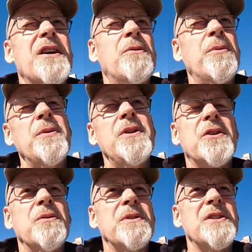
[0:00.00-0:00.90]
old, but when you
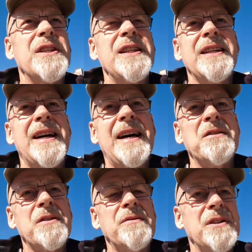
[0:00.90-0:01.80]
come to see the
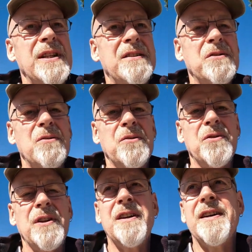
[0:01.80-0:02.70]
house, obviously it doesn't look
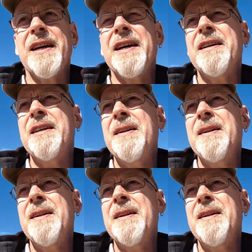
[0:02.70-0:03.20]
nothing like that.